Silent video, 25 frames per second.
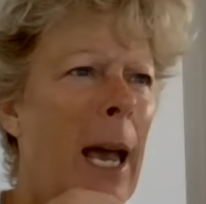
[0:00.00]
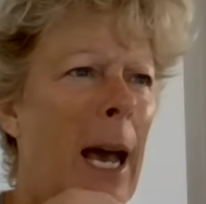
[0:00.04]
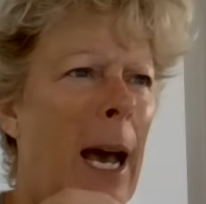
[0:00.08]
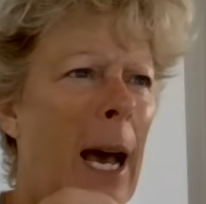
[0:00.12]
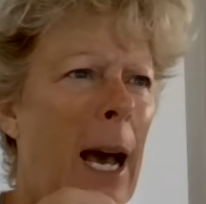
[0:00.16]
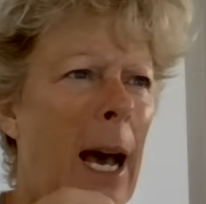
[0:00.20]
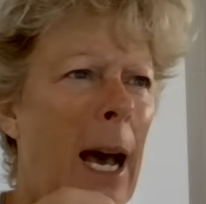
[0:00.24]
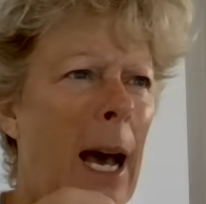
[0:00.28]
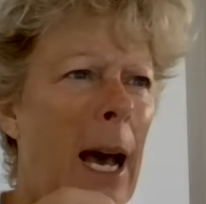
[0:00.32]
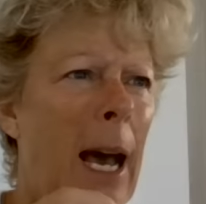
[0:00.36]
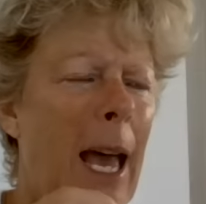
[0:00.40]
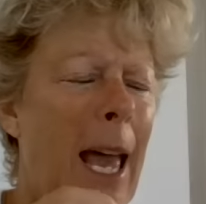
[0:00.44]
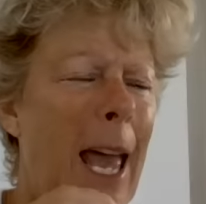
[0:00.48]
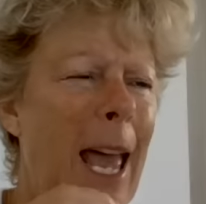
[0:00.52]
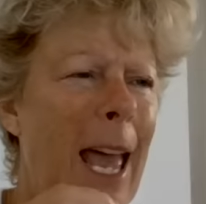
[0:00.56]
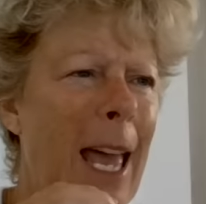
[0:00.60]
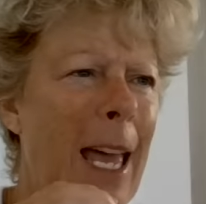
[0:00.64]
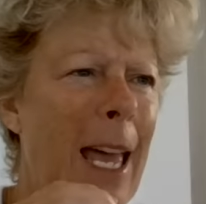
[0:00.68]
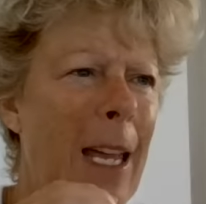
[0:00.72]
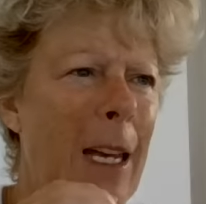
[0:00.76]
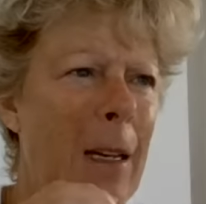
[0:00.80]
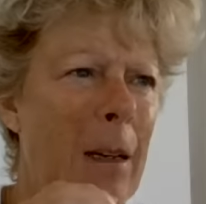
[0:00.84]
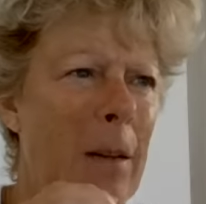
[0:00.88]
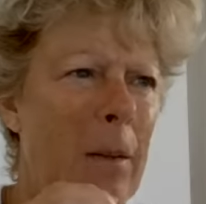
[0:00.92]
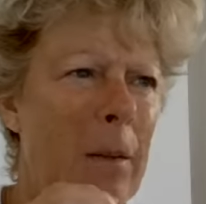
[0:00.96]

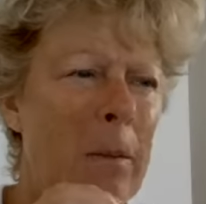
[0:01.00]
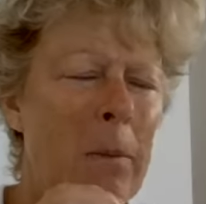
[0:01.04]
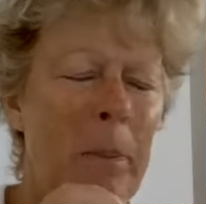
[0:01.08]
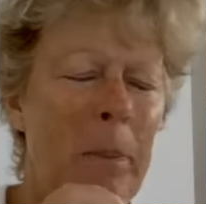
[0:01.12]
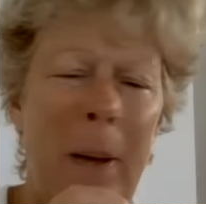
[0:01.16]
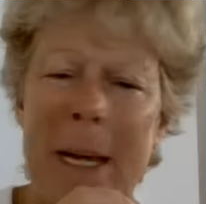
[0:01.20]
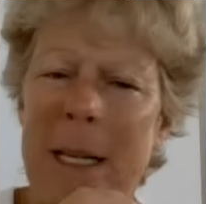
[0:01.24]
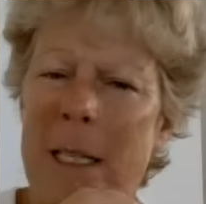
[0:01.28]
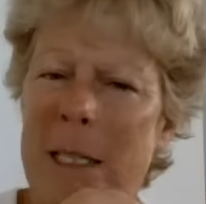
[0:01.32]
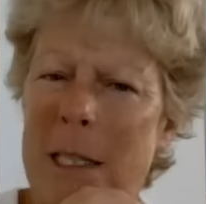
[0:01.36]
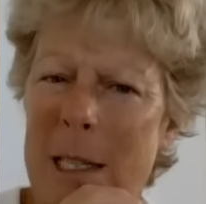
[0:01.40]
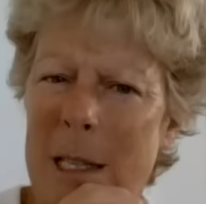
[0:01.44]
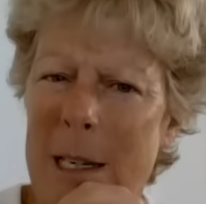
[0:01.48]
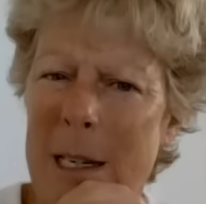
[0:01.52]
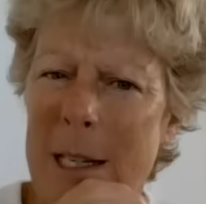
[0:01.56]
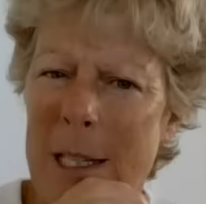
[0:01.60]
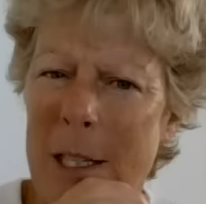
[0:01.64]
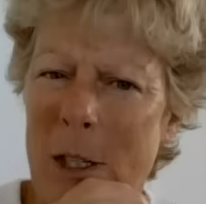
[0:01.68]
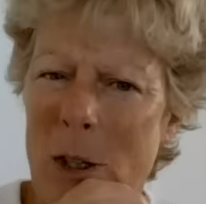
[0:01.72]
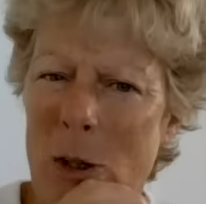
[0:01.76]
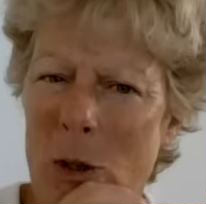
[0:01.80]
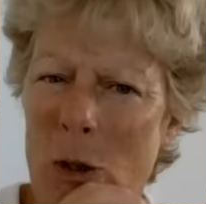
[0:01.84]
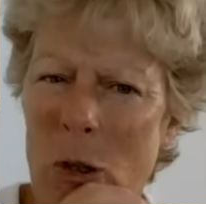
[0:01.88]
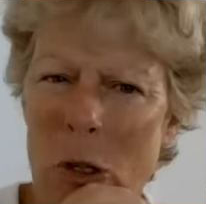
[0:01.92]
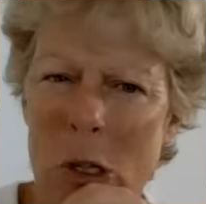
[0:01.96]
and
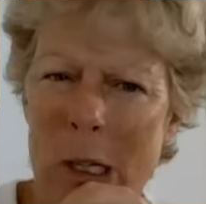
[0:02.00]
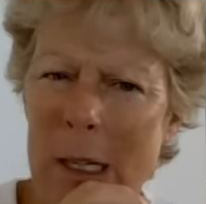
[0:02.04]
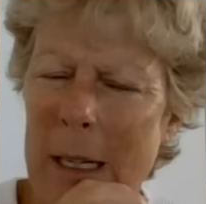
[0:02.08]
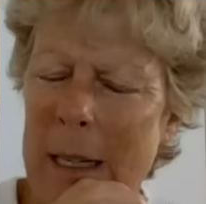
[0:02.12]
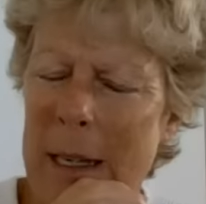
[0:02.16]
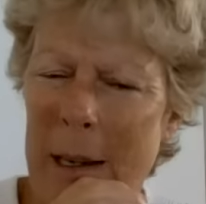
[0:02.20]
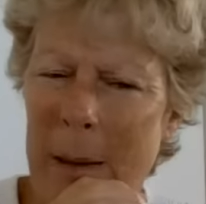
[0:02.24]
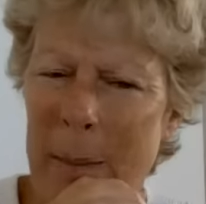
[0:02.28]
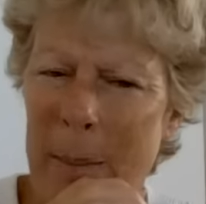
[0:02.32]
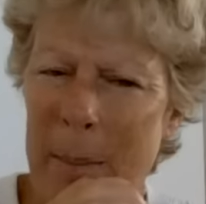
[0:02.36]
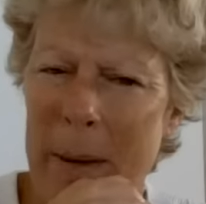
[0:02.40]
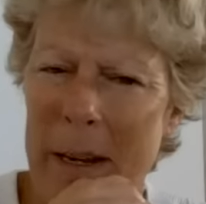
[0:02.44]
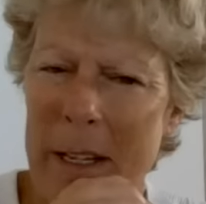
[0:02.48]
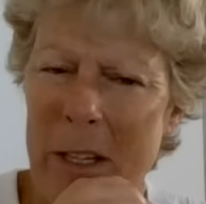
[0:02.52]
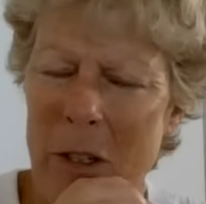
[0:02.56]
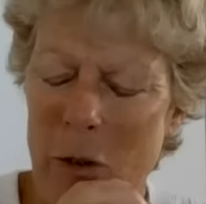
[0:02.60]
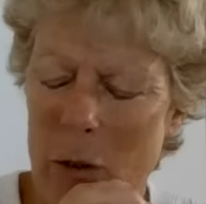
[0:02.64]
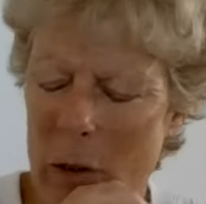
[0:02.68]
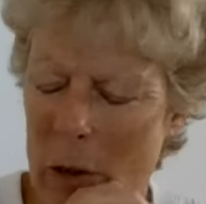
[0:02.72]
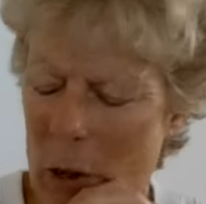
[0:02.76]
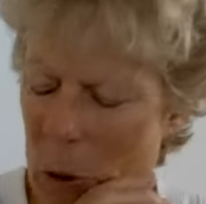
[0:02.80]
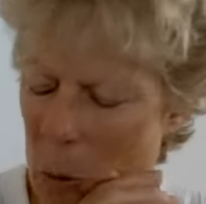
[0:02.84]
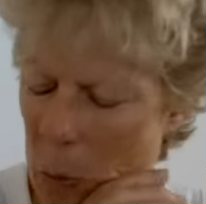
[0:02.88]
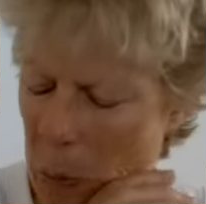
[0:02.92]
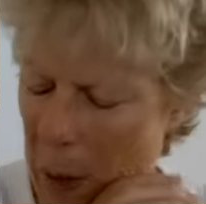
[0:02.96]
basically drooling and
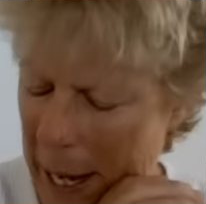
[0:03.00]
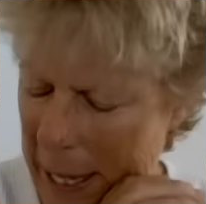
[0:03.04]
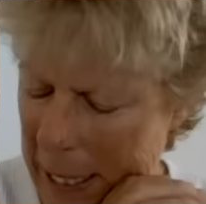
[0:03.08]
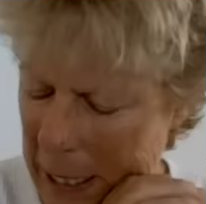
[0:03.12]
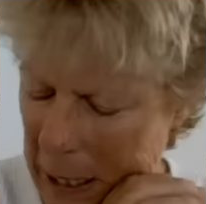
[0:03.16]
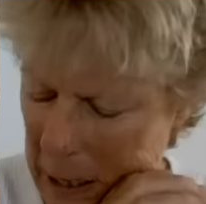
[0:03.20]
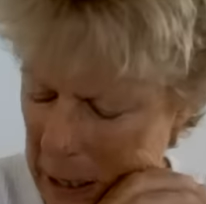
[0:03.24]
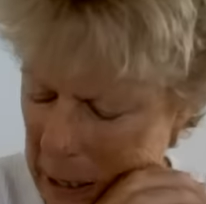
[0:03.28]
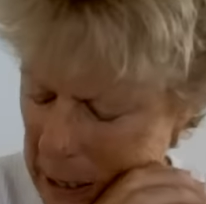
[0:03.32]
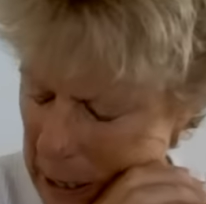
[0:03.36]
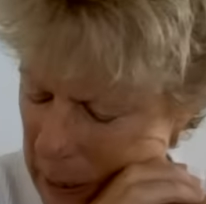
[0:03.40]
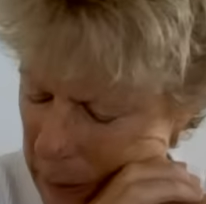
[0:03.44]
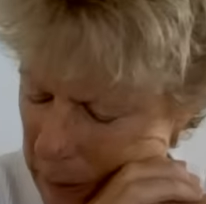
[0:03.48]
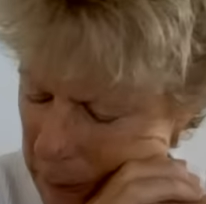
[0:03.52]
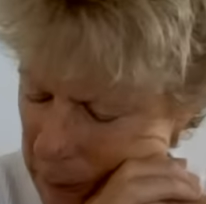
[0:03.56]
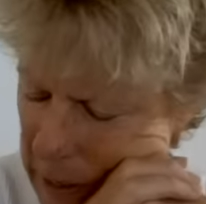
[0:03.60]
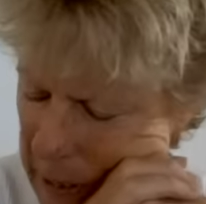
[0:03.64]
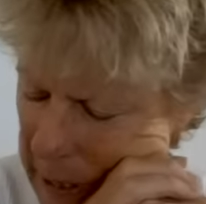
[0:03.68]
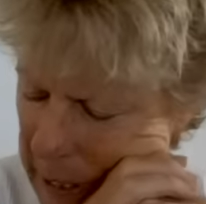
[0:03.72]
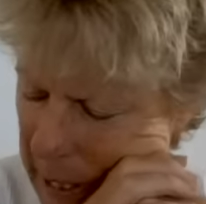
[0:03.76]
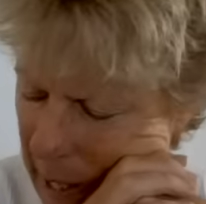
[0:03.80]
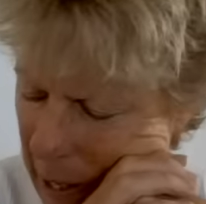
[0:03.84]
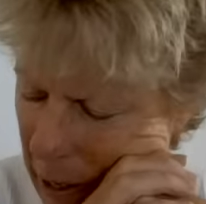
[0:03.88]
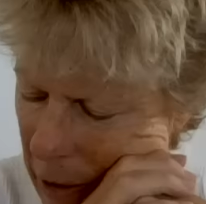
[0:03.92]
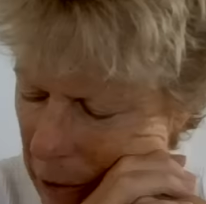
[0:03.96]
muttering away to
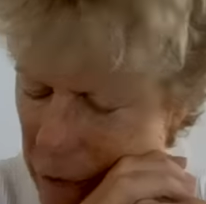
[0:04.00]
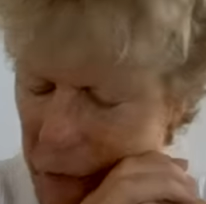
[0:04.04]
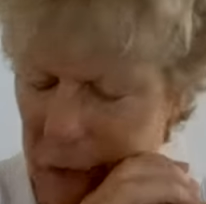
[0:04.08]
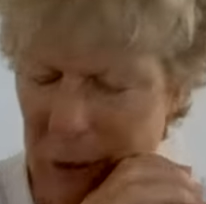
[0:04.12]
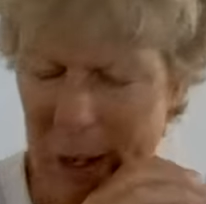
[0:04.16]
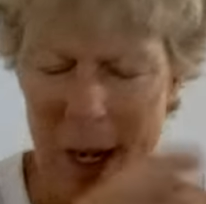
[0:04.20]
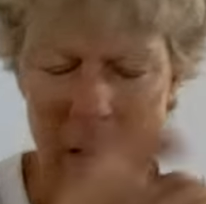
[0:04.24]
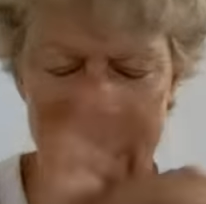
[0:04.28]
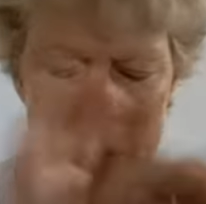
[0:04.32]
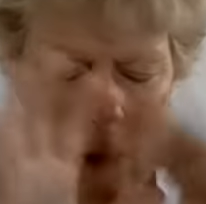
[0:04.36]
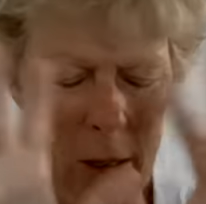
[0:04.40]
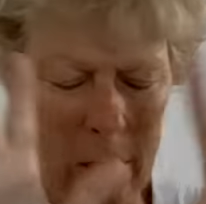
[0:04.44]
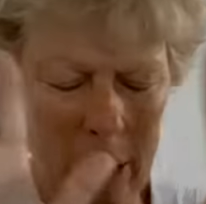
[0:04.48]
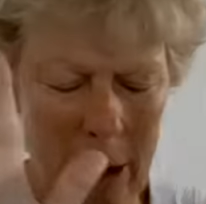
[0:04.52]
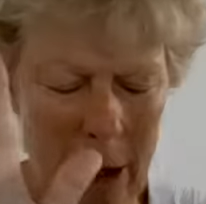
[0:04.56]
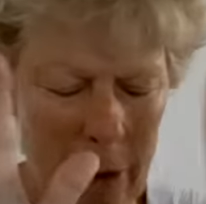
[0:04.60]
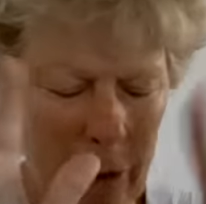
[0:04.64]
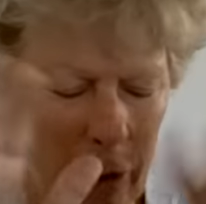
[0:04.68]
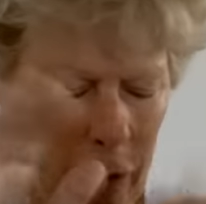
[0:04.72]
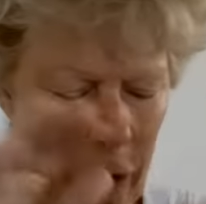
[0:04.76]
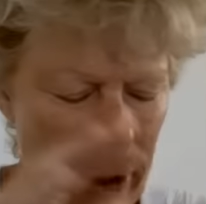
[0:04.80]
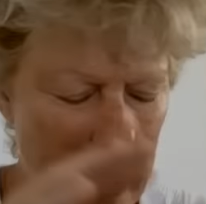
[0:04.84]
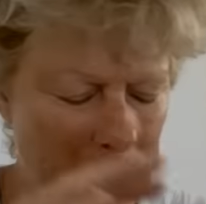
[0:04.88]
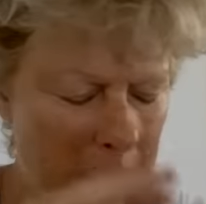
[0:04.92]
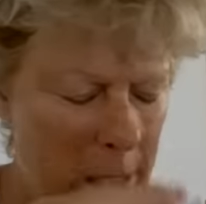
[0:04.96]
himself.
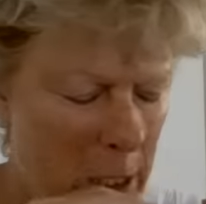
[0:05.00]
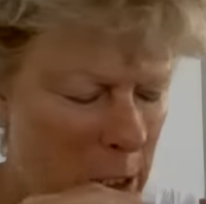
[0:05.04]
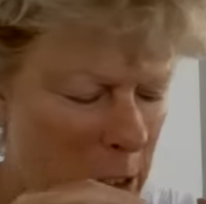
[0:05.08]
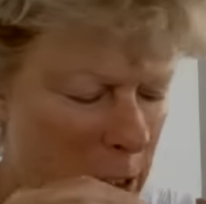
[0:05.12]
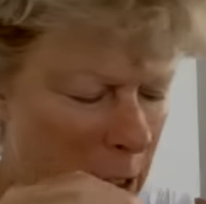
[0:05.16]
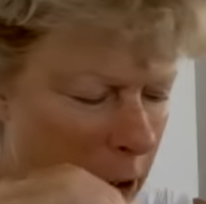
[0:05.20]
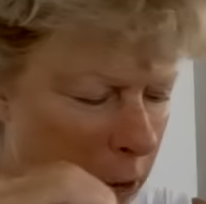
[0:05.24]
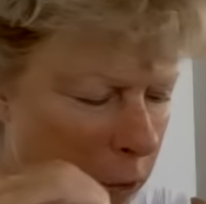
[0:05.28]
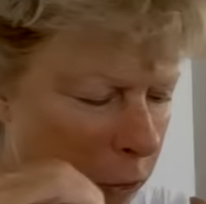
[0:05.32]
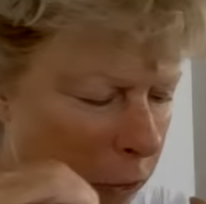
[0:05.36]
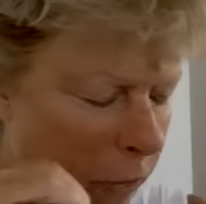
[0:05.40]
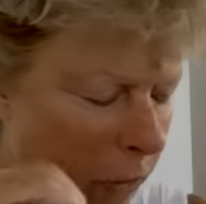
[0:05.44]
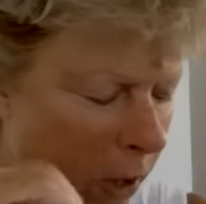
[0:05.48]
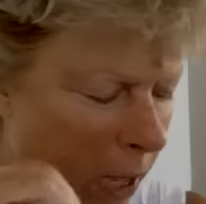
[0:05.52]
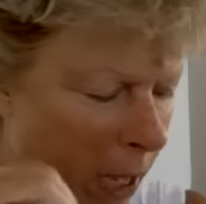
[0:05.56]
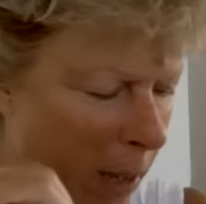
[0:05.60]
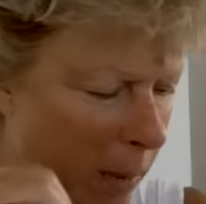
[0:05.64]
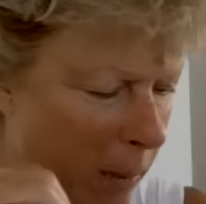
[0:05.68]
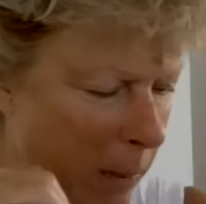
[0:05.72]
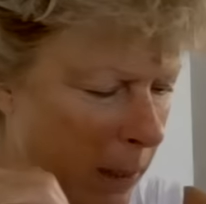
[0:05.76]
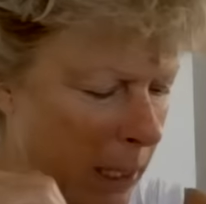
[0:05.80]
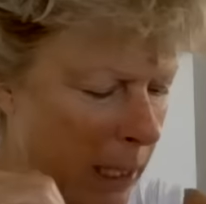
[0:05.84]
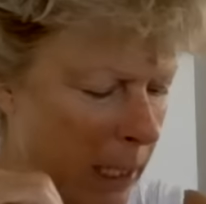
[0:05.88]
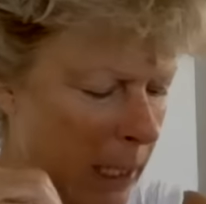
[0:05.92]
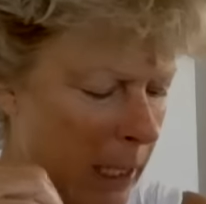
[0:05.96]
No friends, no
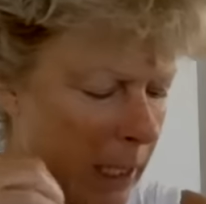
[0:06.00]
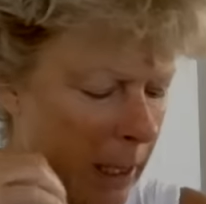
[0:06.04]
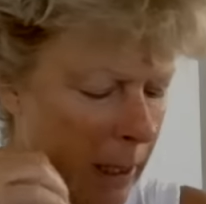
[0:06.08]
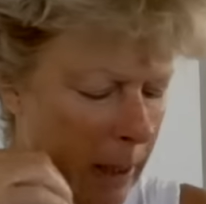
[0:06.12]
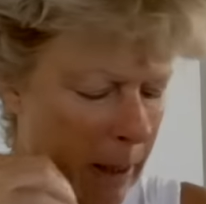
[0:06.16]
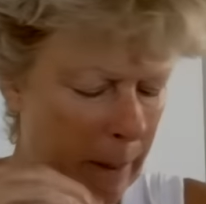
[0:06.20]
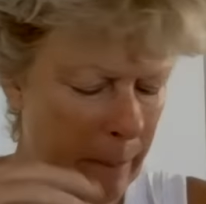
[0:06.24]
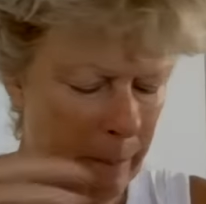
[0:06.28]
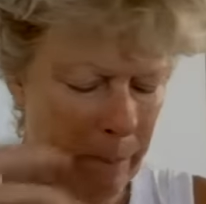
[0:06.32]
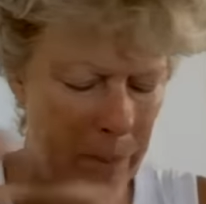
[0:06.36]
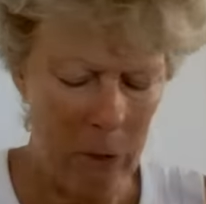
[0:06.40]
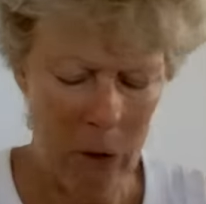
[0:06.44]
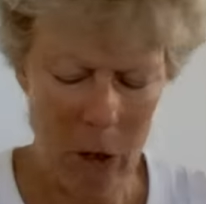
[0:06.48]
family,